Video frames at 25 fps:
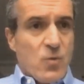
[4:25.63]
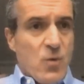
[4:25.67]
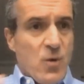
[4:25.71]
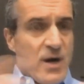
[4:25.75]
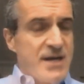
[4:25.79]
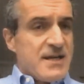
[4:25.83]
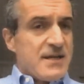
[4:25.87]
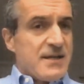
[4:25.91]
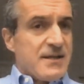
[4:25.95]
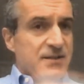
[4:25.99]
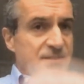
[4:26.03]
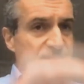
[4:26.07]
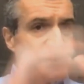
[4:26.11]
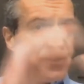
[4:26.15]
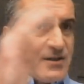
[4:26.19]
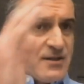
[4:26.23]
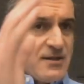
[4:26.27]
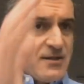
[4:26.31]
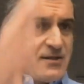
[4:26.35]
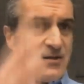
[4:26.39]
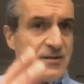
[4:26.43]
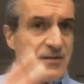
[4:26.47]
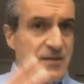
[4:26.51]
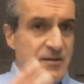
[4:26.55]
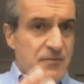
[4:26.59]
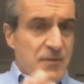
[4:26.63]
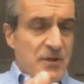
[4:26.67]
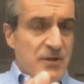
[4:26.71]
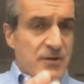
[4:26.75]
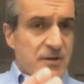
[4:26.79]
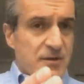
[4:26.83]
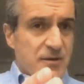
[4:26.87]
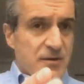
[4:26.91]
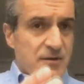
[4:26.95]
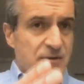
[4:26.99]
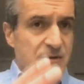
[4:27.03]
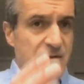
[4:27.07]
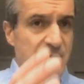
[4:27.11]
One is
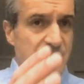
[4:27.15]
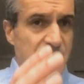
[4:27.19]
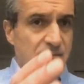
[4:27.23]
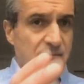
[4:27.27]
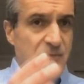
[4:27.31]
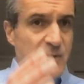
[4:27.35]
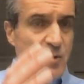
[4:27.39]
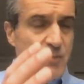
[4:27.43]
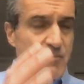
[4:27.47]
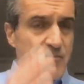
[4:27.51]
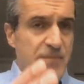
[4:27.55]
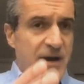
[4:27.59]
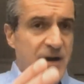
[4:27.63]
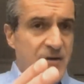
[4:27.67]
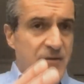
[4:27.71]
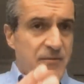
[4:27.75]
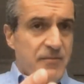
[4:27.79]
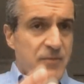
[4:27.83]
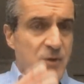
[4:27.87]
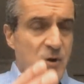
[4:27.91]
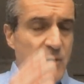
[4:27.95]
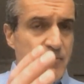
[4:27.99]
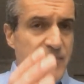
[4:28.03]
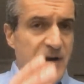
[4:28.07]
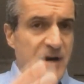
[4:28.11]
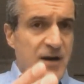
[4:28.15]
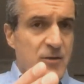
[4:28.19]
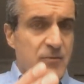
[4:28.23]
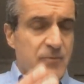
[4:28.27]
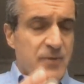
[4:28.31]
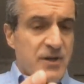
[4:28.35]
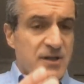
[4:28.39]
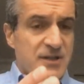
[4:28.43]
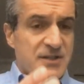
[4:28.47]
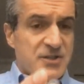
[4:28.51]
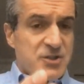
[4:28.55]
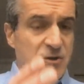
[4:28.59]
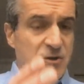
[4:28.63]
the
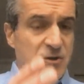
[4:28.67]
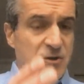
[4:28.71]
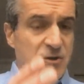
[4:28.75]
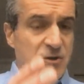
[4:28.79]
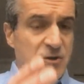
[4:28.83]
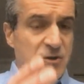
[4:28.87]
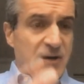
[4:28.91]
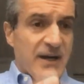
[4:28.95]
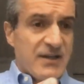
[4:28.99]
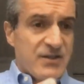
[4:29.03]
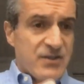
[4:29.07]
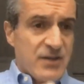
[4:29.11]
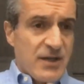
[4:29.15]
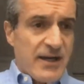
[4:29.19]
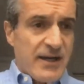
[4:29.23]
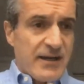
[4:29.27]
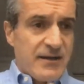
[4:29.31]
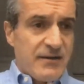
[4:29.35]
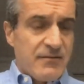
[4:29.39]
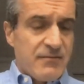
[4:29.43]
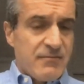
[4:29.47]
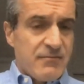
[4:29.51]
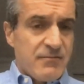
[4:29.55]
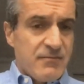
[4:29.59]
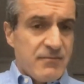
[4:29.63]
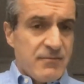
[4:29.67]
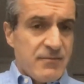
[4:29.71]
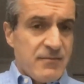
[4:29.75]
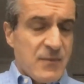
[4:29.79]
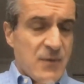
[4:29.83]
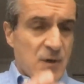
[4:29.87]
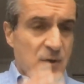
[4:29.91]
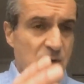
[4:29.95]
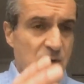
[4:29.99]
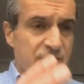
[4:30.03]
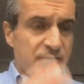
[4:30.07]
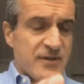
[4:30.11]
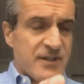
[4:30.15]
comparability of the baseline
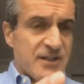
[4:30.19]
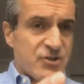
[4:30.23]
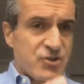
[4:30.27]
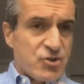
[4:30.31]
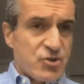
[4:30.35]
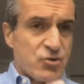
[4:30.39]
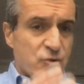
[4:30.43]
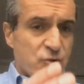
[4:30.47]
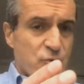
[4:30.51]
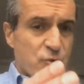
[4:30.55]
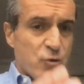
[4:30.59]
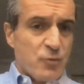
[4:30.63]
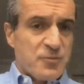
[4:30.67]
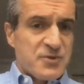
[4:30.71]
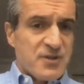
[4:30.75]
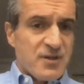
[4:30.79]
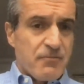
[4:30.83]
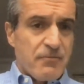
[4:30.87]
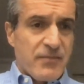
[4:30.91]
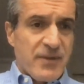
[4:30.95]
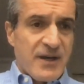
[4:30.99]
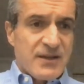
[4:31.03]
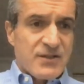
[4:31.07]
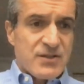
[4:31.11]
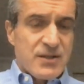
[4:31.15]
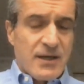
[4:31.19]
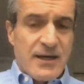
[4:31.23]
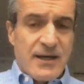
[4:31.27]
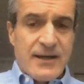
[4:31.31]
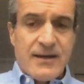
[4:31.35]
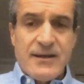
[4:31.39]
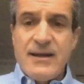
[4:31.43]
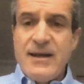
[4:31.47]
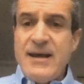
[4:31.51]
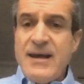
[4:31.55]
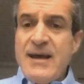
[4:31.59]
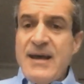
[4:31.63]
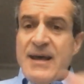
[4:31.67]
of these two groups at
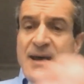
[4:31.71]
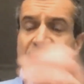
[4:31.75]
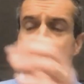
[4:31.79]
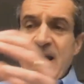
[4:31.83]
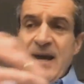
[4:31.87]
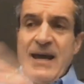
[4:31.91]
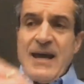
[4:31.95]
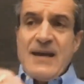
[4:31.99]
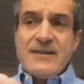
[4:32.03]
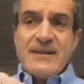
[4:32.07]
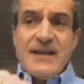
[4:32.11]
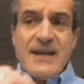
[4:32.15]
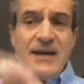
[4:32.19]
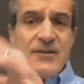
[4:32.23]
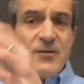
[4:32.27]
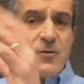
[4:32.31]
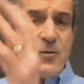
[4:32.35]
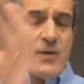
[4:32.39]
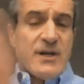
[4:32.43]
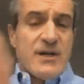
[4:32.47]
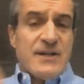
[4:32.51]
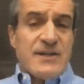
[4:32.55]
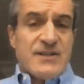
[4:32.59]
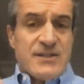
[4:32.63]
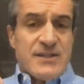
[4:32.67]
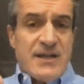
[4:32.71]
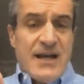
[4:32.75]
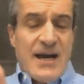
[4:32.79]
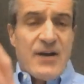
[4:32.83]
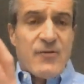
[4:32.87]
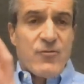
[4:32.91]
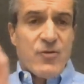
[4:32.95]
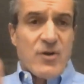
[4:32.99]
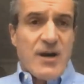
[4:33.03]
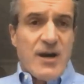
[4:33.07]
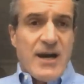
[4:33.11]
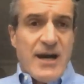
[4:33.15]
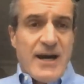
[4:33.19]
baseline, and the other one is
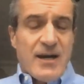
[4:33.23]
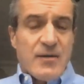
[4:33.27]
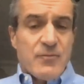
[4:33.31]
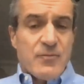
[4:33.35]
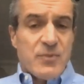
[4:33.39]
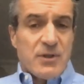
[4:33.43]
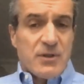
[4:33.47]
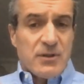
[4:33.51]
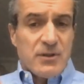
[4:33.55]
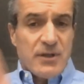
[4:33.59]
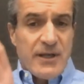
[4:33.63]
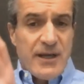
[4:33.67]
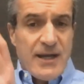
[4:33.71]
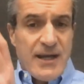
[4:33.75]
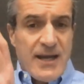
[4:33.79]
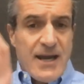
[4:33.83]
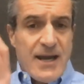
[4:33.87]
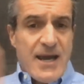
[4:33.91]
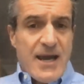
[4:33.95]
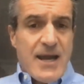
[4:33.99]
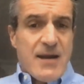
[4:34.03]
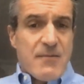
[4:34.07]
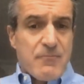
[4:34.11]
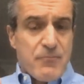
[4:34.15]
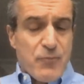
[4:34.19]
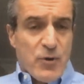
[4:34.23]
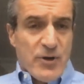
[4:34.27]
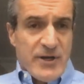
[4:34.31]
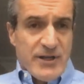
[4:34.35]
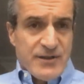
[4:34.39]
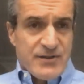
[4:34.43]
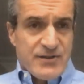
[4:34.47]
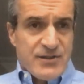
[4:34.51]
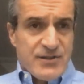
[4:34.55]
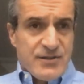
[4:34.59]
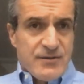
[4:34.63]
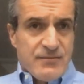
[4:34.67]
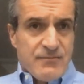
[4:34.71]
unreliable
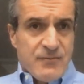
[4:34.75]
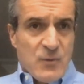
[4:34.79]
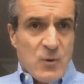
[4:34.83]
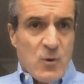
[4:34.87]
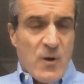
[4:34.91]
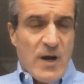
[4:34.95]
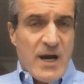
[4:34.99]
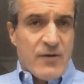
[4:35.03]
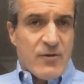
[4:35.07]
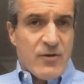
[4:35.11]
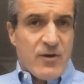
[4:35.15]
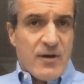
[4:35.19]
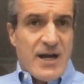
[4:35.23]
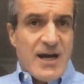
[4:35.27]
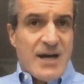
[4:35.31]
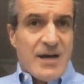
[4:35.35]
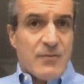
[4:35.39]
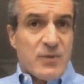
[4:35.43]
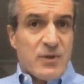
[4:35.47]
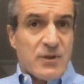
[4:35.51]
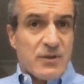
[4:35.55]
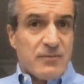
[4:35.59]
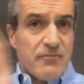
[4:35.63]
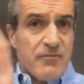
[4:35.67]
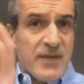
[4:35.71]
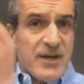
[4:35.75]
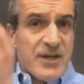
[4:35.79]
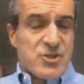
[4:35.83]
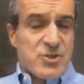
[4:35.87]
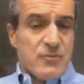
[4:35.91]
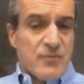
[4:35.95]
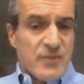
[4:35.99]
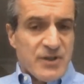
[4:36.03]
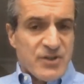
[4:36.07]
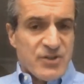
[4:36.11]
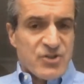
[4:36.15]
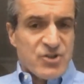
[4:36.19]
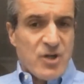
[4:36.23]
endpoints or unreliable
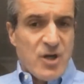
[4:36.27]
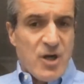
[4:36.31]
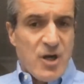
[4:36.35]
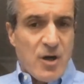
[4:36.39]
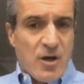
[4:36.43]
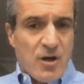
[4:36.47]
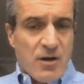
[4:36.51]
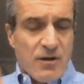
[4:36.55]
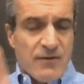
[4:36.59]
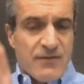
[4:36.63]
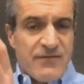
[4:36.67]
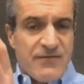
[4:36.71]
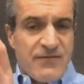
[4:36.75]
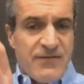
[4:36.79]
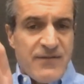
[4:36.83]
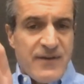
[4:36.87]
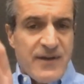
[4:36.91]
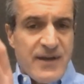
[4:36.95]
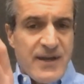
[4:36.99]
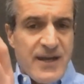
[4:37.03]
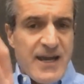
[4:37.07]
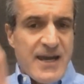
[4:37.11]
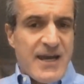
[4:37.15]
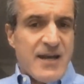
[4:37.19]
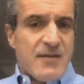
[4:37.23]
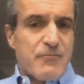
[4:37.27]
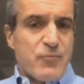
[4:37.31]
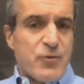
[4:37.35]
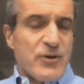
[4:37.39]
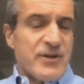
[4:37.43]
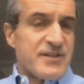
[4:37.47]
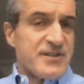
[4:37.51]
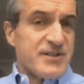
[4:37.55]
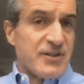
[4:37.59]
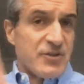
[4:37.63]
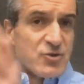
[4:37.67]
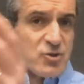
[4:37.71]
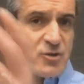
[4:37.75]
measurements of
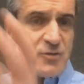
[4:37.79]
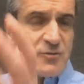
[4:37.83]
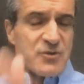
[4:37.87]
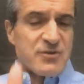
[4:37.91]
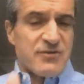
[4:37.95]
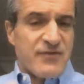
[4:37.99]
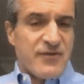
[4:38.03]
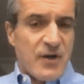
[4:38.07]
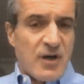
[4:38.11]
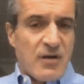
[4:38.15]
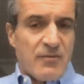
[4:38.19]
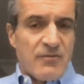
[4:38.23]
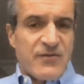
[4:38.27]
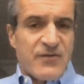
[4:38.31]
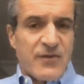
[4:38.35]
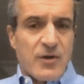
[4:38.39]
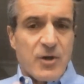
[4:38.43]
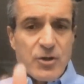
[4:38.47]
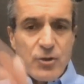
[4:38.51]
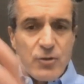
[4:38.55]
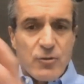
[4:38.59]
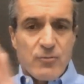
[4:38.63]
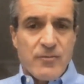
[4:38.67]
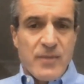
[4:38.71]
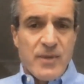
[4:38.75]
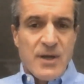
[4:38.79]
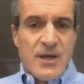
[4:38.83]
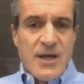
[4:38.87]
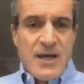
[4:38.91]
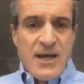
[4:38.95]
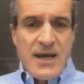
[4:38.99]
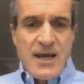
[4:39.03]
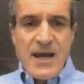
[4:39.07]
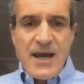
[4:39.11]
endpoints in terms of arm volume